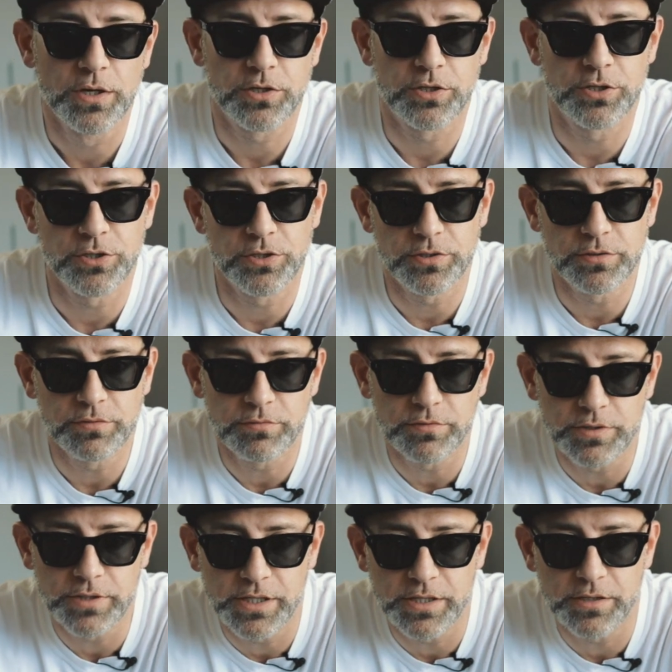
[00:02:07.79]

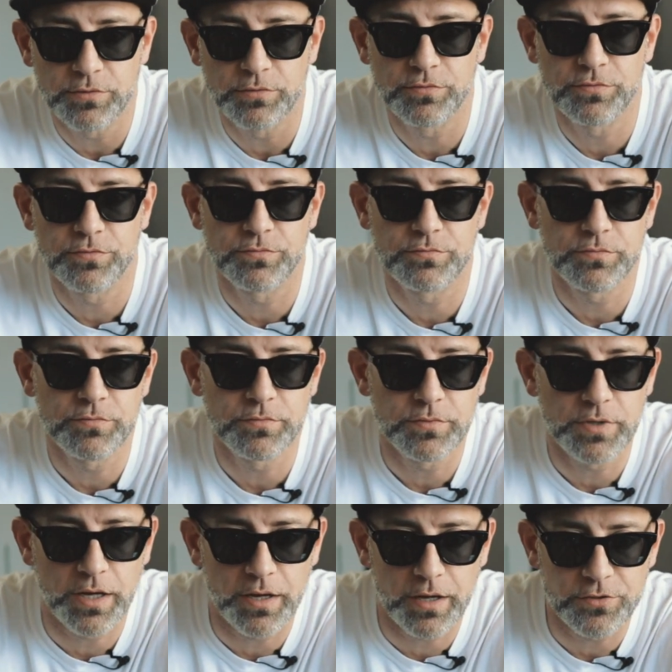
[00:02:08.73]
could do
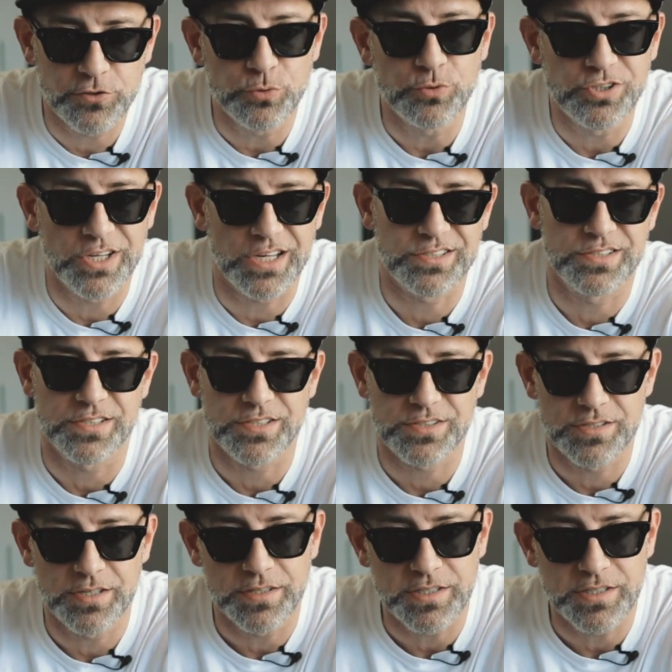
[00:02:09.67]
justice to